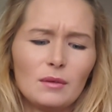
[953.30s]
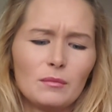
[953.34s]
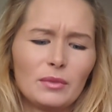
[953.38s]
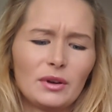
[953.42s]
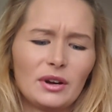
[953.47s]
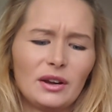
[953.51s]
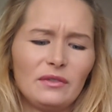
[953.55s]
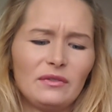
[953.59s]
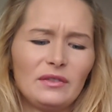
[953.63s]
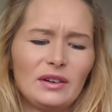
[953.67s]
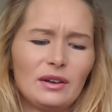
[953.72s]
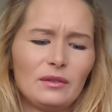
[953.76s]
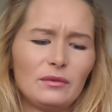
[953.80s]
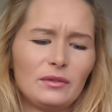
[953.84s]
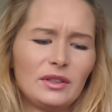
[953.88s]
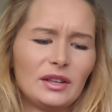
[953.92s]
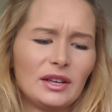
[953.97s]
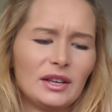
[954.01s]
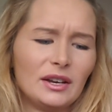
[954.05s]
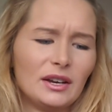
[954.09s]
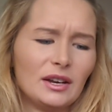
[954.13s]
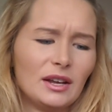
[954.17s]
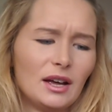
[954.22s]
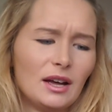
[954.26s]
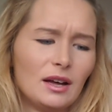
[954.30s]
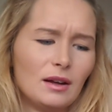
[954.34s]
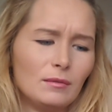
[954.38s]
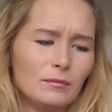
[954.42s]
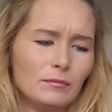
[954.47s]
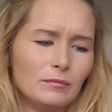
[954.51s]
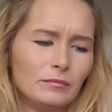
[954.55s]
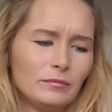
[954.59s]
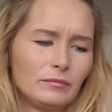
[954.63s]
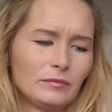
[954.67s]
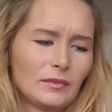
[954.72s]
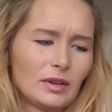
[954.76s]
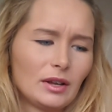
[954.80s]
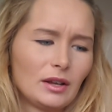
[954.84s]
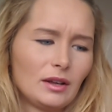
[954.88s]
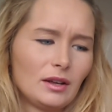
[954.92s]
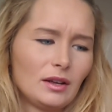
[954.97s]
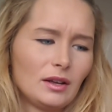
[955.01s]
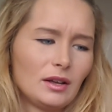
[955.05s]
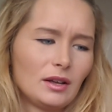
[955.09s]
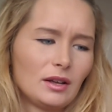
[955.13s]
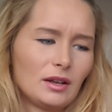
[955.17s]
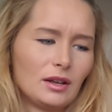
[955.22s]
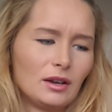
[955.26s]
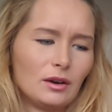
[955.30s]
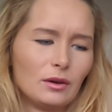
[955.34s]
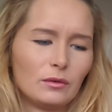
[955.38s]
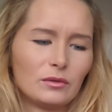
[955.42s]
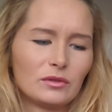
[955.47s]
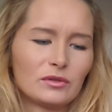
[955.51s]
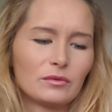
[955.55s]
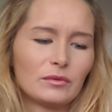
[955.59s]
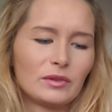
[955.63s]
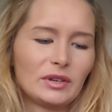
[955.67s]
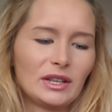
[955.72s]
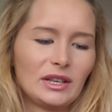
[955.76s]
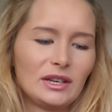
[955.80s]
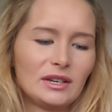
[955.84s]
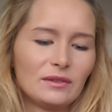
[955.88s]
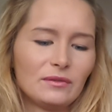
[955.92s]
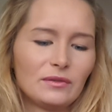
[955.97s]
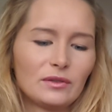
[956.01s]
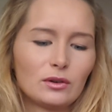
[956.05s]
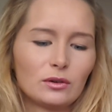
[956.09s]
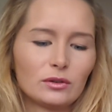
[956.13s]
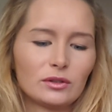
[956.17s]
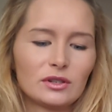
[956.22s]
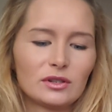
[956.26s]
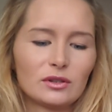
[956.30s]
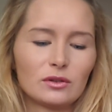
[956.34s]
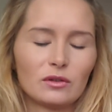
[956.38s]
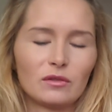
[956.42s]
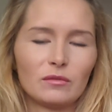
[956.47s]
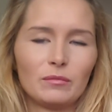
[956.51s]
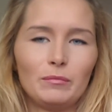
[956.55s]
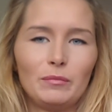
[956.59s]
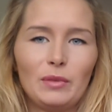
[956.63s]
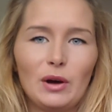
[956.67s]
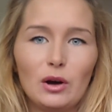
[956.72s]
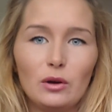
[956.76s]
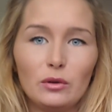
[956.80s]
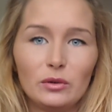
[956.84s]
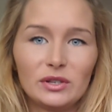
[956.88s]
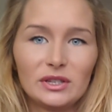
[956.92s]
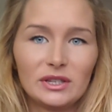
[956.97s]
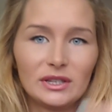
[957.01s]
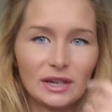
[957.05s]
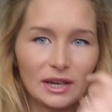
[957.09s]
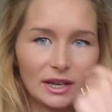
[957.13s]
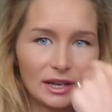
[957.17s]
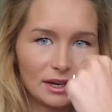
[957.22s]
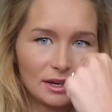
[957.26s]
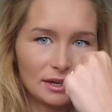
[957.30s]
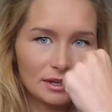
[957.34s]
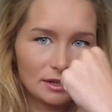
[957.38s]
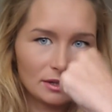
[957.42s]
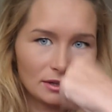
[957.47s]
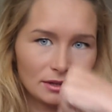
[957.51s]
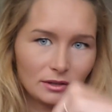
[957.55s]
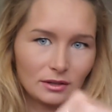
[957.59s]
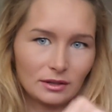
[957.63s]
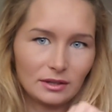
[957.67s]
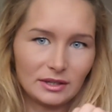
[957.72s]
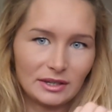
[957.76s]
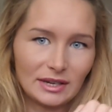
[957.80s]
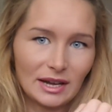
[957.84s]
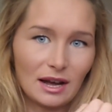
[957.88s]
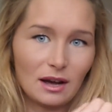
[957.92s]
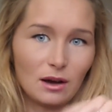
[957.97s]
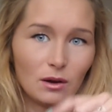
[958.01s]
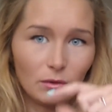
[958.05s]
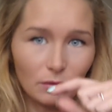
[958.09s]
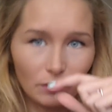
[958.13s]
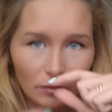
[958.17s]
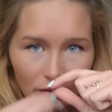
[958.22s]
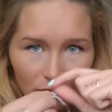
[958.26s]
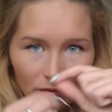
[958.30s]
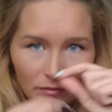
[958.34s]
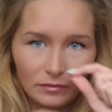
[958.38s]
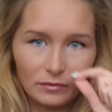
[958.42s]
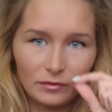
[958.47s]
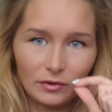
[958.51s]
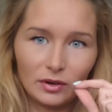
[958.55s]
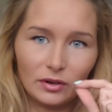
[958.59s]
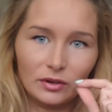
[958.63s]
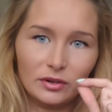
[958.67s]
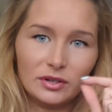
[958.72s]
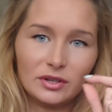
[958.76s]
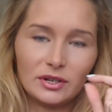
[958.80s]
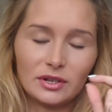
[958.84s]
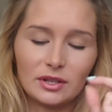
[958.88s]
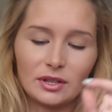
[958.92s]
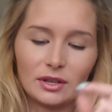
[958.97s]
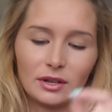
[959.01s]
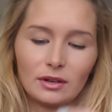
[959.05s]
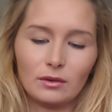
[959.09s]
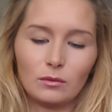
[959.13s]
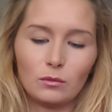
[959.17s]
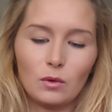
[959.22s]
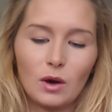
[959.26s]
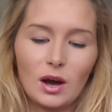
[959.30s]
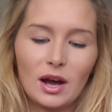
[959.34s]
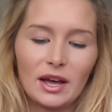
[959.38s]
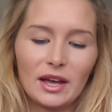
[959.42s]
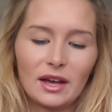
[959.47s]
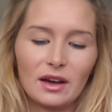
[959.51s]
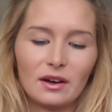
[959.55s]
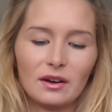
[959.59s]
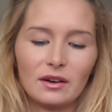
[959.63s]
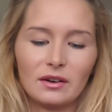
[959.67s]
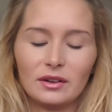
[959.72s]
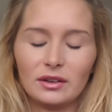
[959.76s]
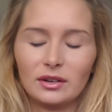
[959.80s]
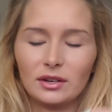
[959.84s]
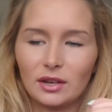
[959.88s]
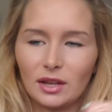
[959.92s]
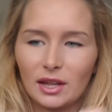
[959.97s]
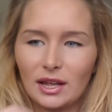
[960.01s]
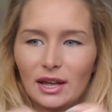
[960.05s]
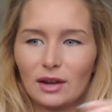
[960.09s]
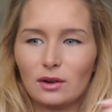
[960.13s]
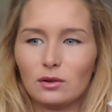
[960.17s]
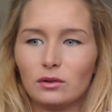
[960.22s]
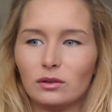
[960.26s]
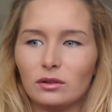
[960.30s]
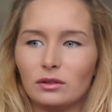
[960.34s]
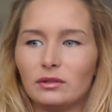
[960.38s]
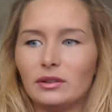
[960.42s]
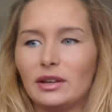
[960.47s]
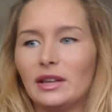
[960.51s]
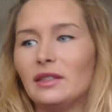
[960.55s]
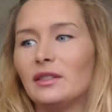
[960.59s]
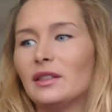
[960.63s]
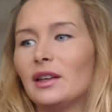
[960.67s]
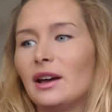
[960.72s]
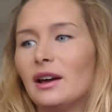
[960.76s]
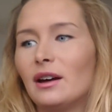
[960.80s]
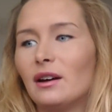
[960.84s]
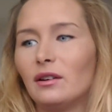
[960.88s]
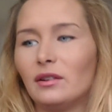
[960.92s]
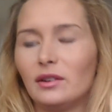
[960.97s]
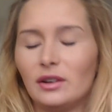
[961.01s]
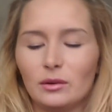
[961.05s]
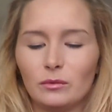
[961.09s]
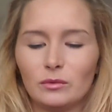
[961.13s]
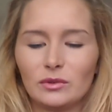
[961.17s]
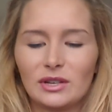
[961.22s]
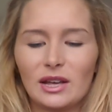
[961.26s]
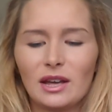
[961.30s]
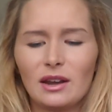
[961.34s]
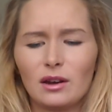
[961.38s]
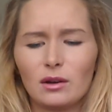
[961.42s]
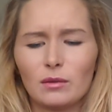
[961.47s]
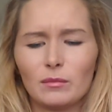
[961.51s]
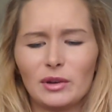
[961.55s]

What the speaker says: but I found that you know, it was really difficult to sort of post it down under the wire and get all in there, and it was getting